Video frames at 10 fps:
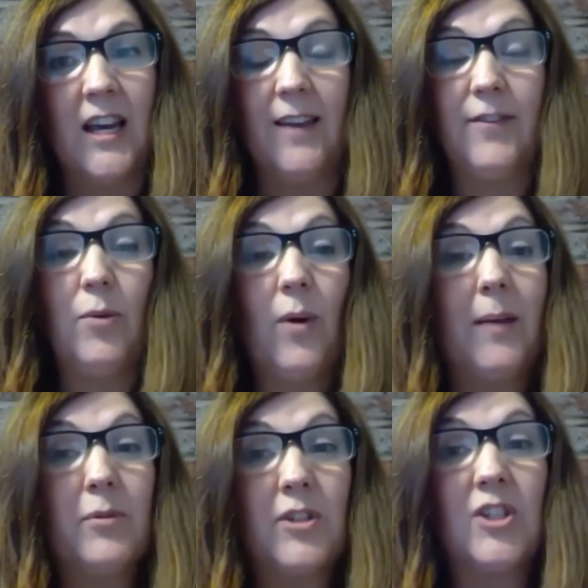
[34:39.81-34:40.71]
If you were
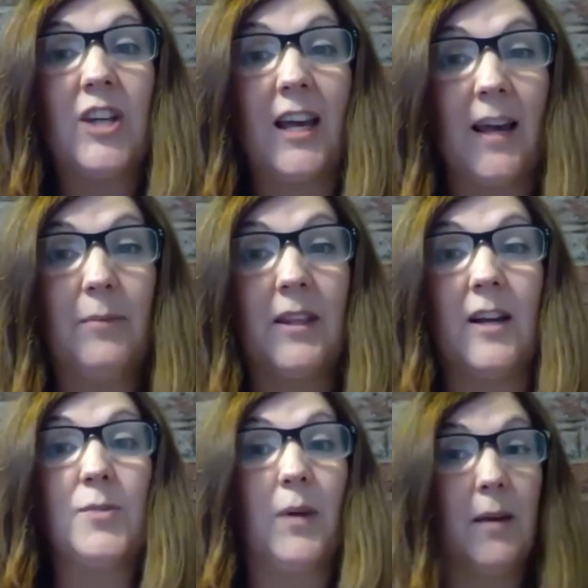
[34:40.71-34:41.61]
able to share that with
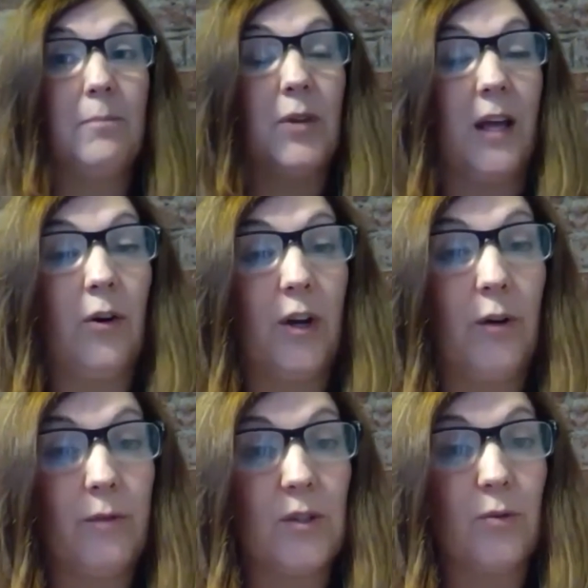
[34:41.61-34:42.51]
us, we can put that on
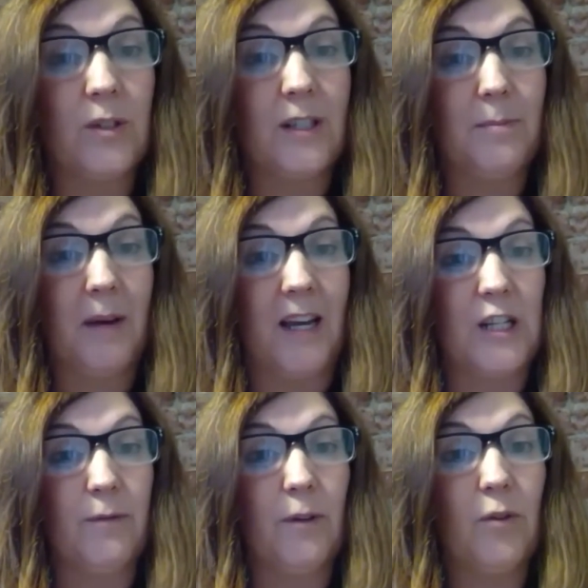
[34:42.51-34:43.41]
our resources
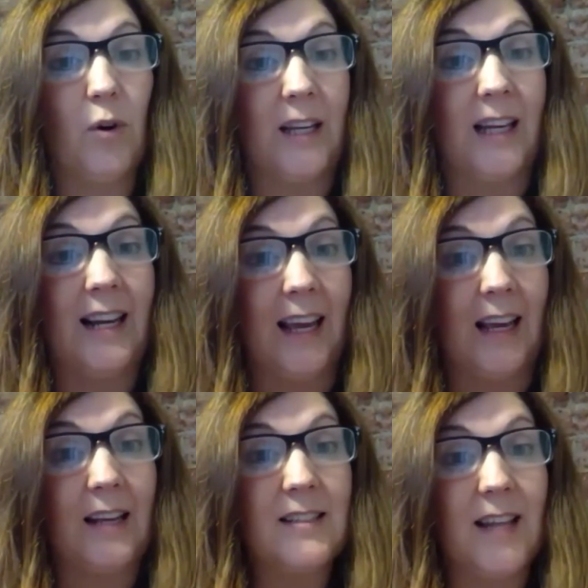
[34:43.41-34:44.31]
page. If you've got any
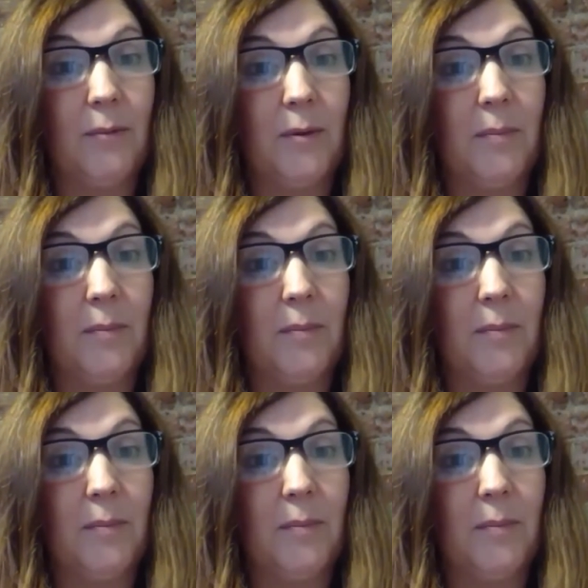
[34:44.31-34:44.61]
links, that would